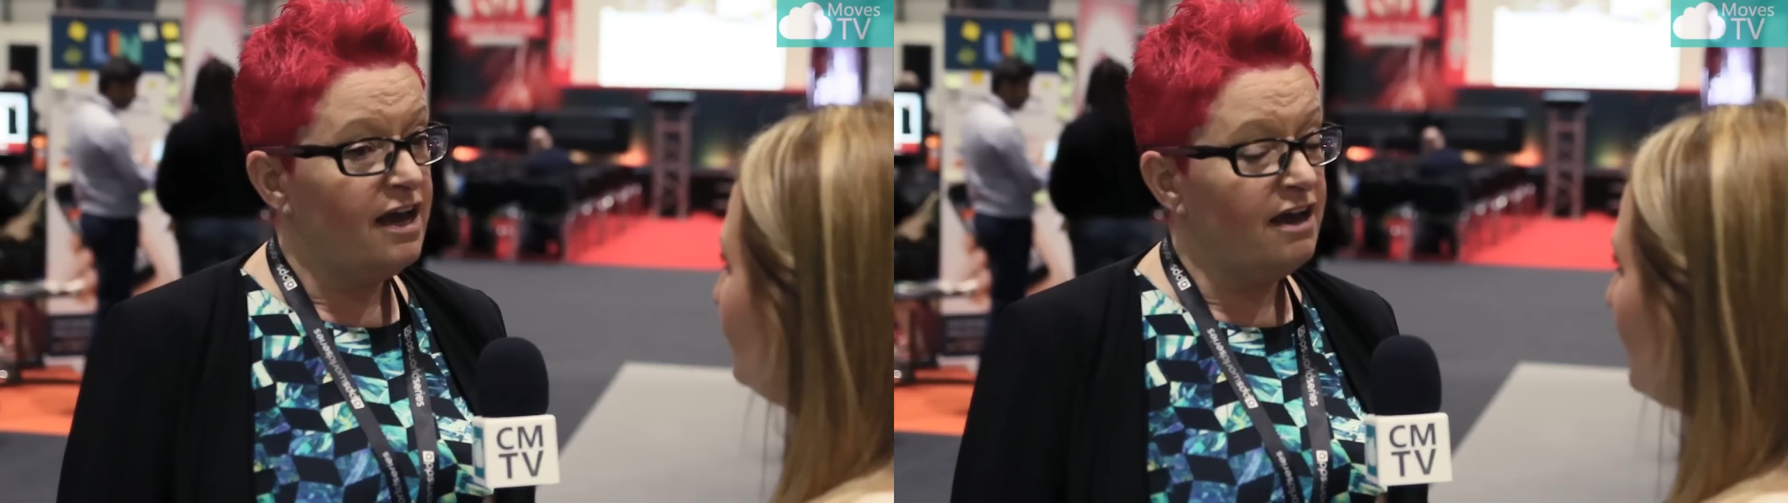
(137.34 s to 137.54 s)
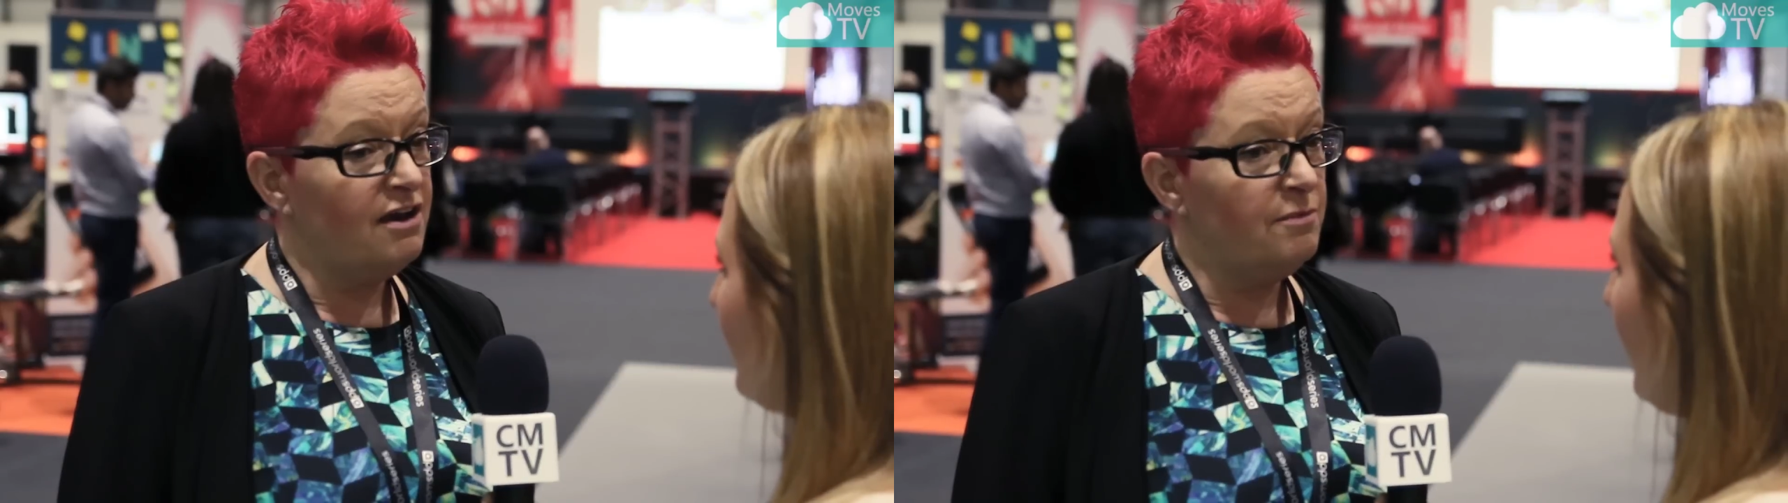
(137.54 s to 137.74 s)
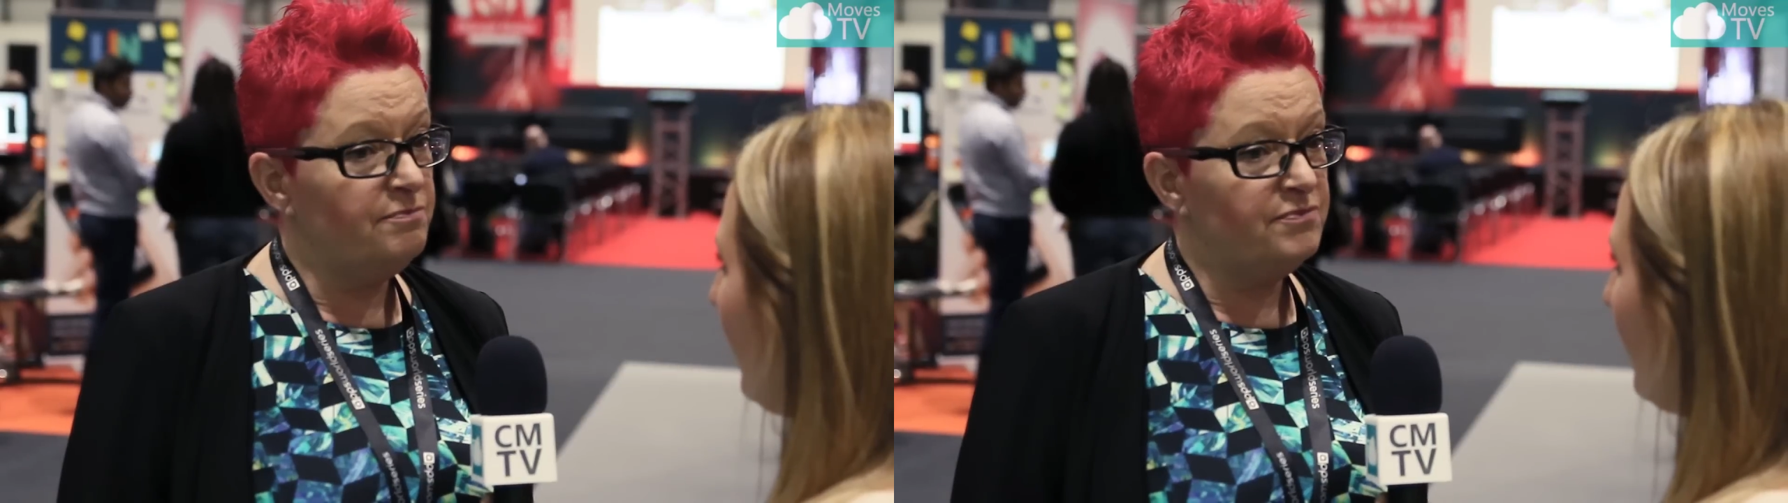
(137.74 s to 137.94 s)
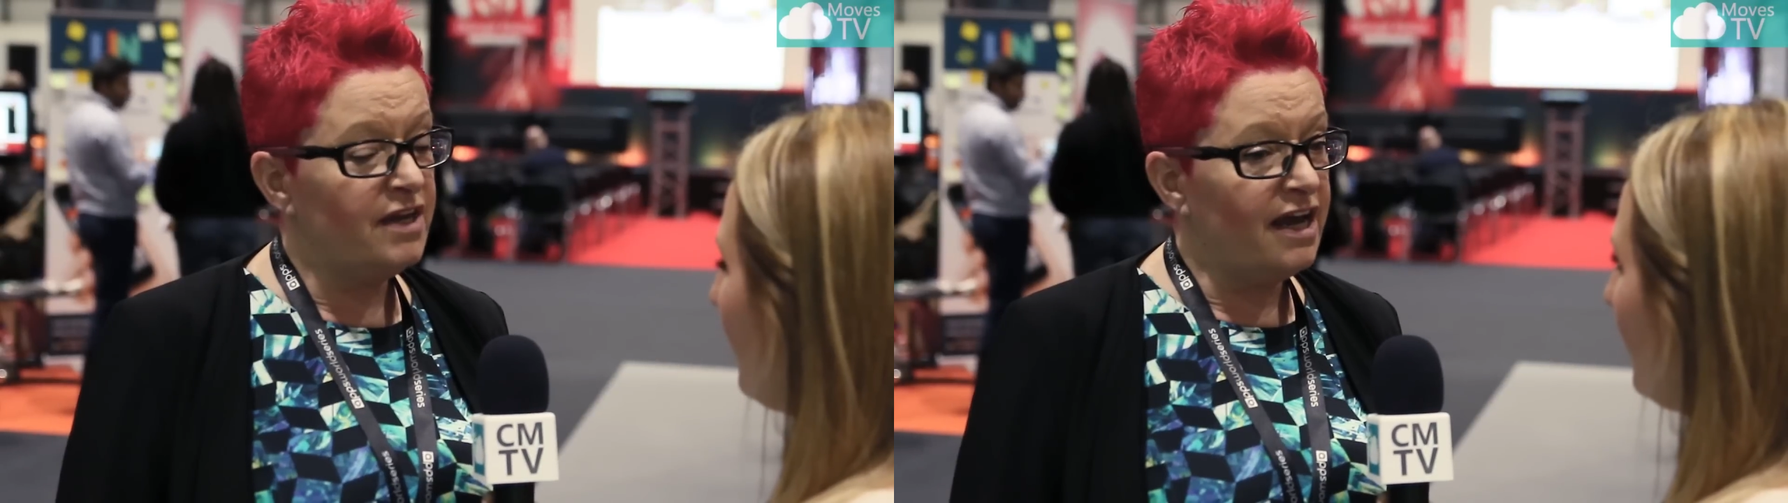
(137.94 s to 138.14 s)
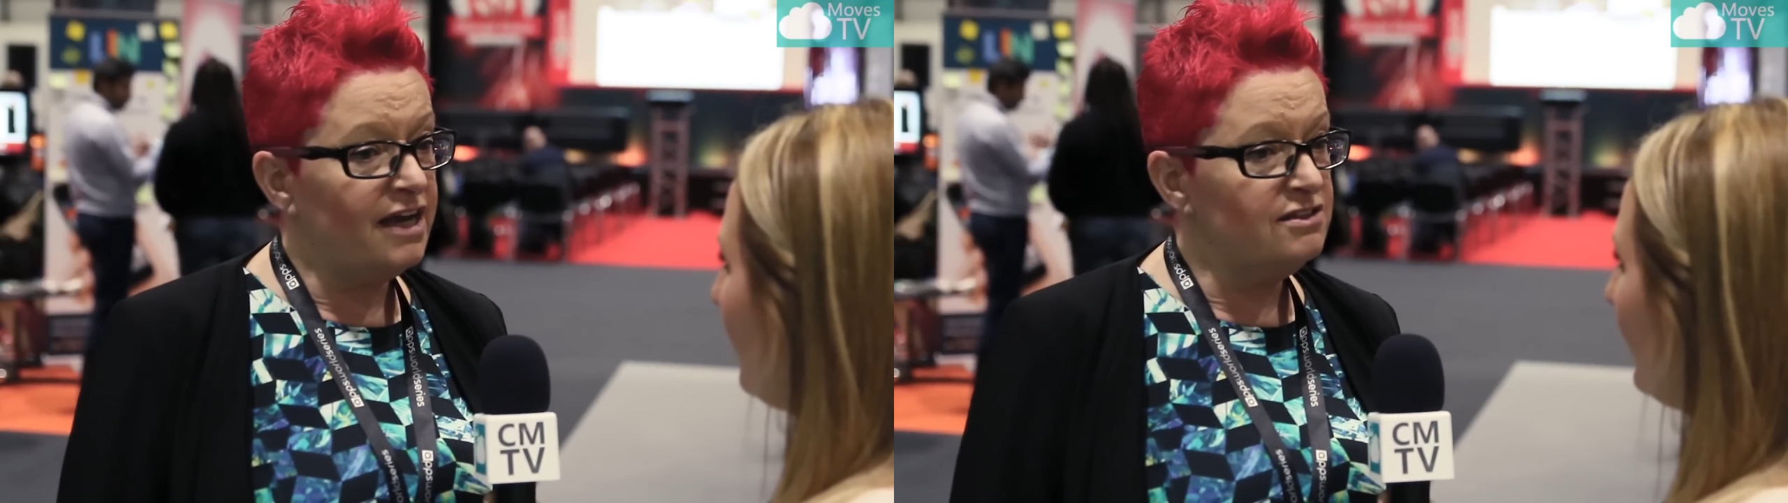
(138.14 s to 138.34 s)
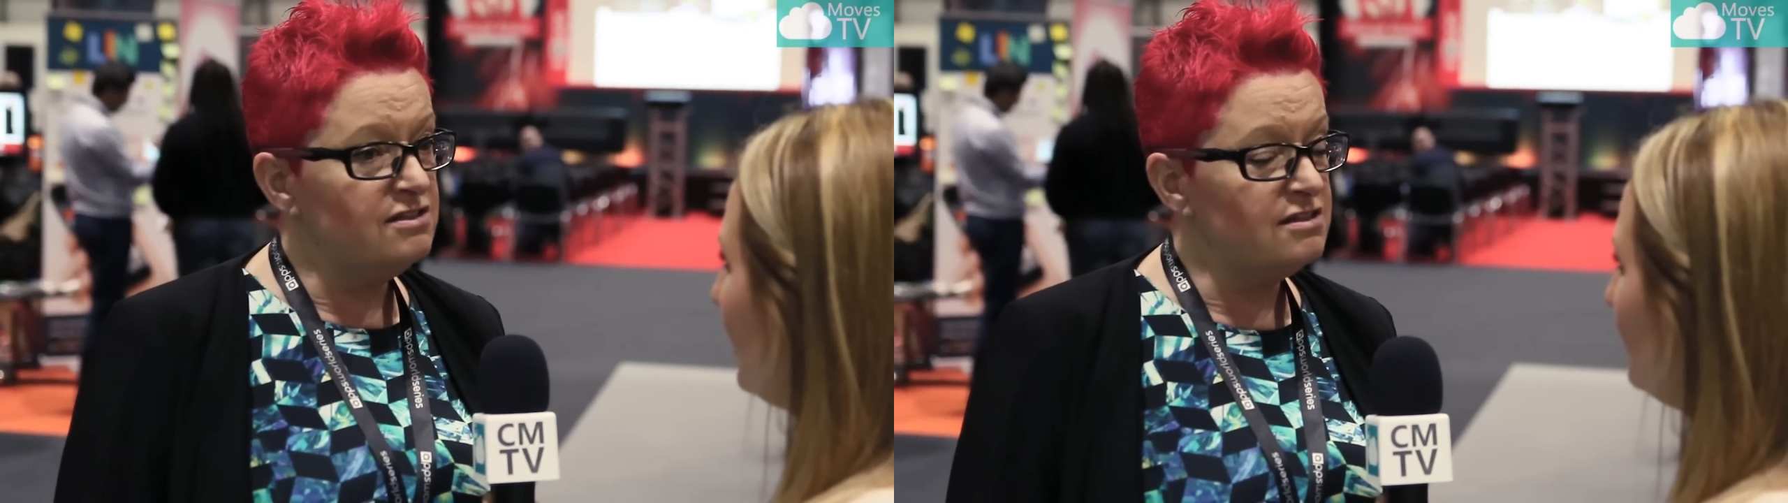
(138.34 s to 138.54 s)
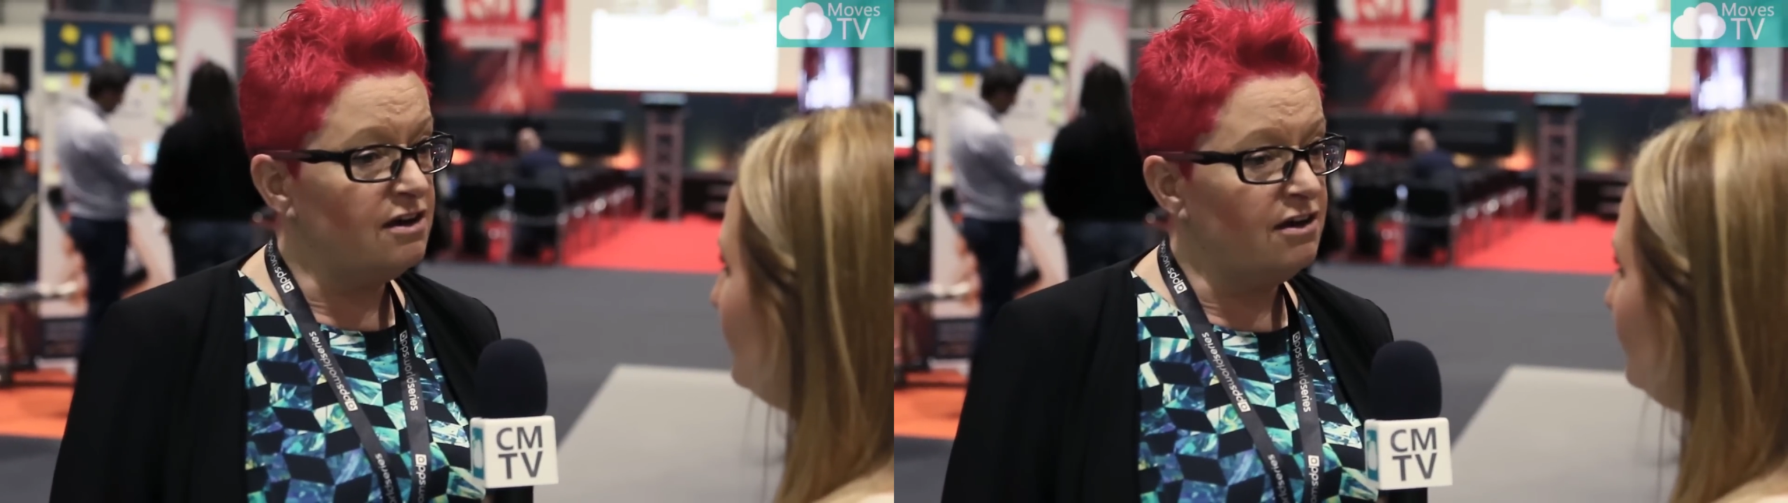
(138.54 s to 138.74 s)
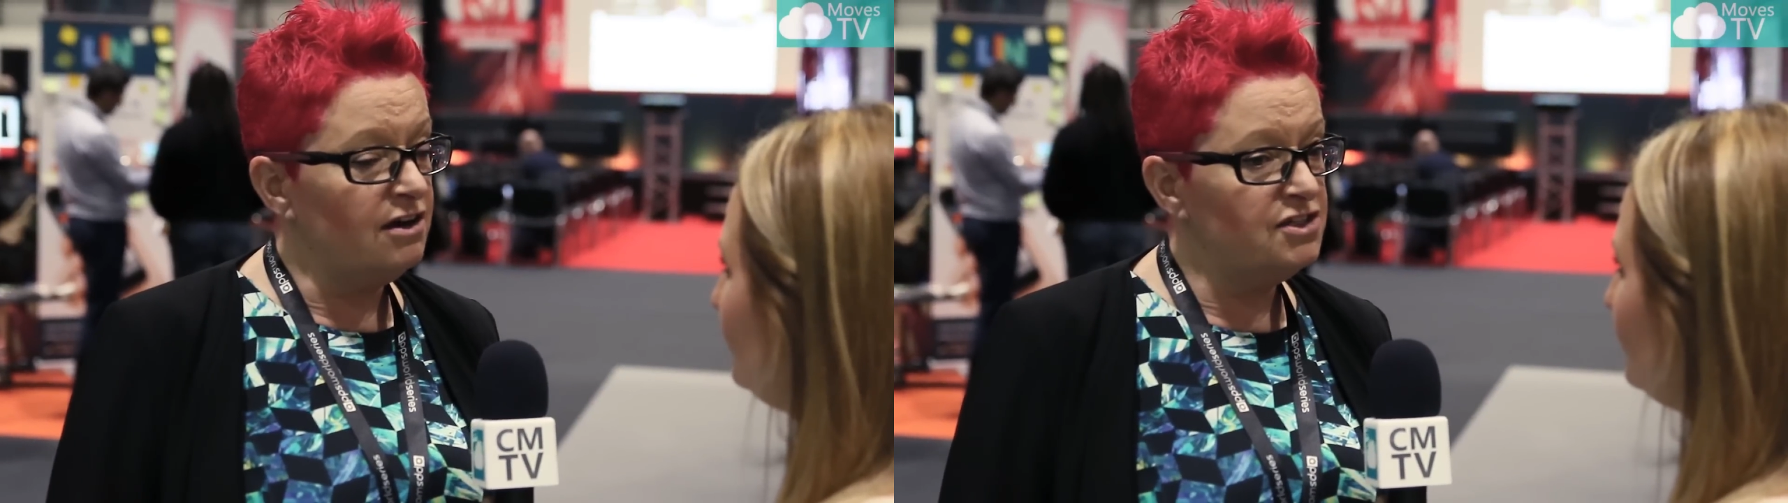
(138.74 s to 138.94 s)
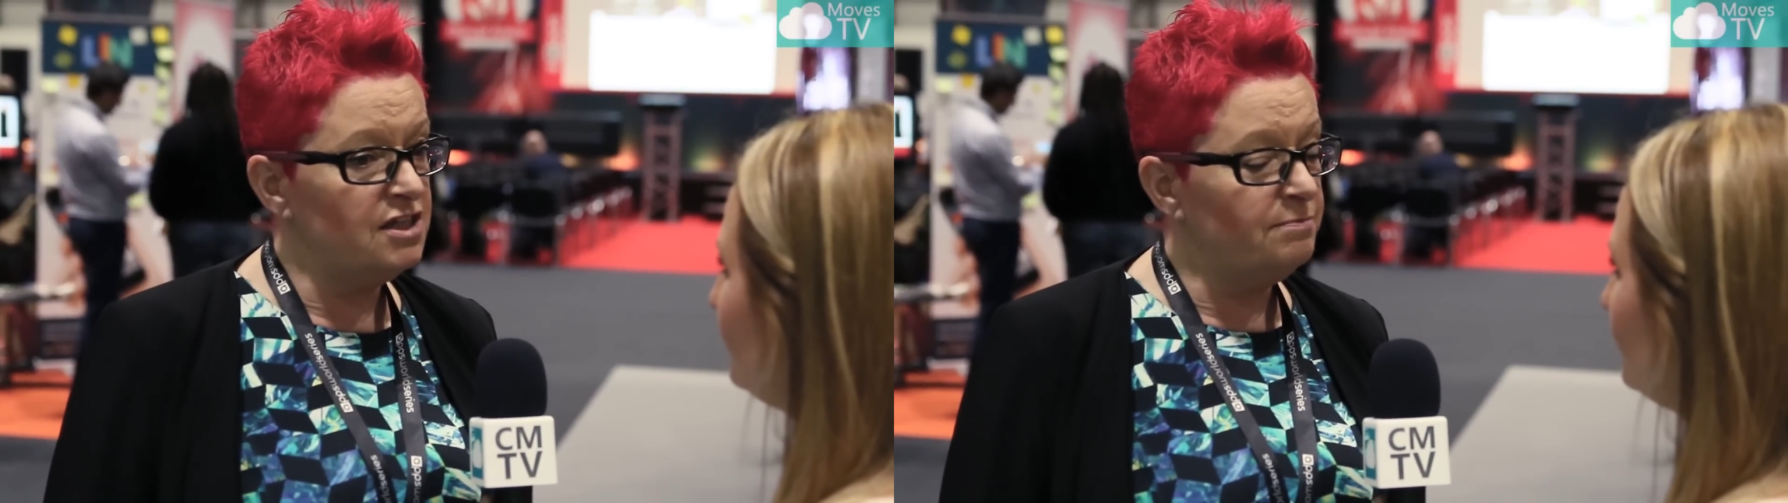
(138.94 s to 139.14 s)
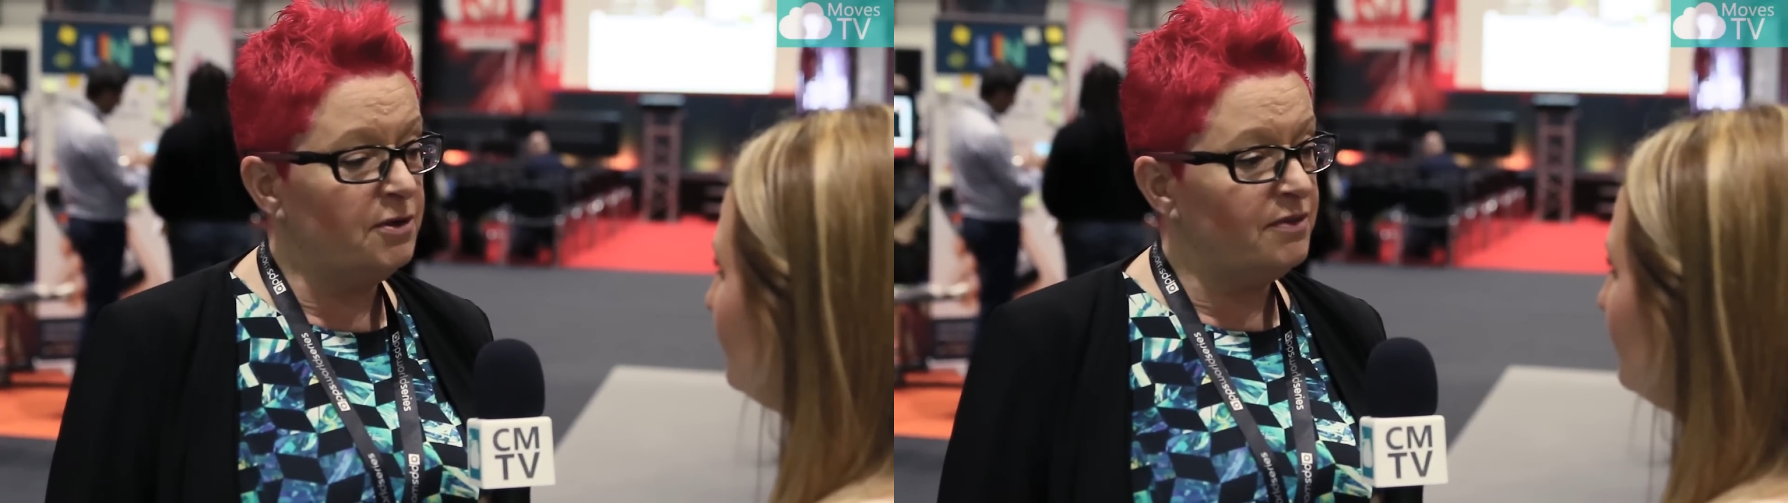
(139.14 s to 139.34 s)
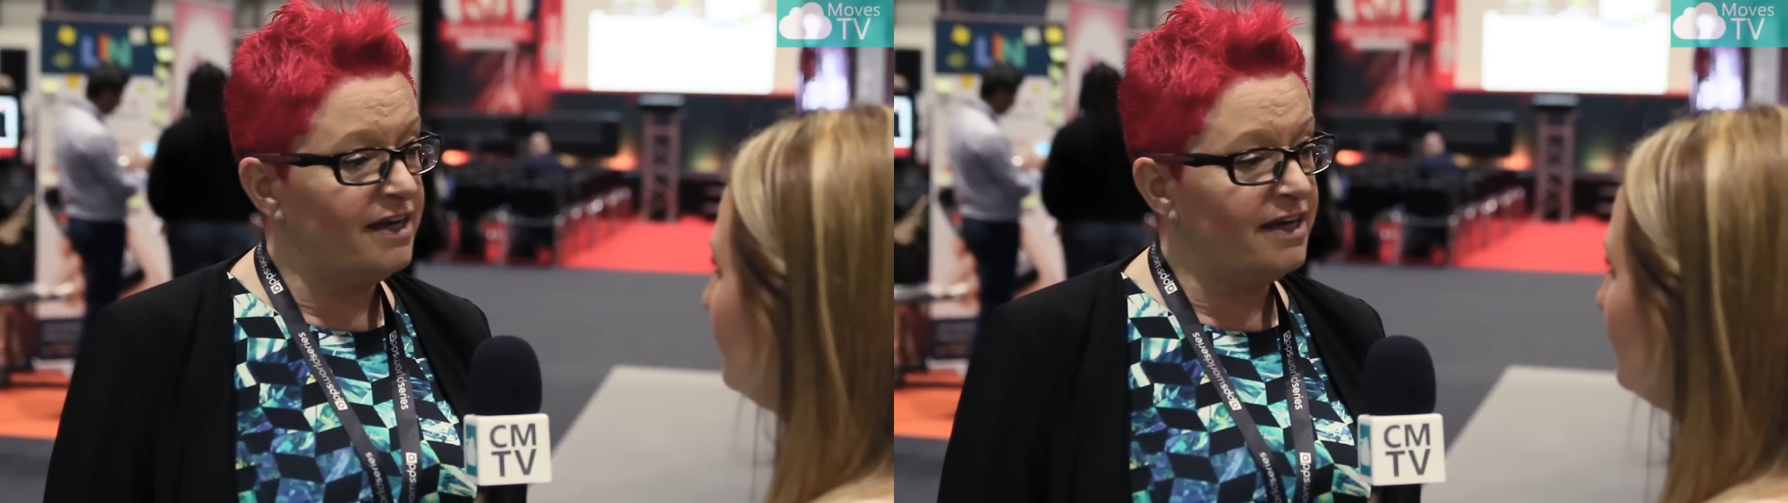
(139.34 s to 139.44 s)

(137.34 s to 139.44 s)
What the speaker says: And she built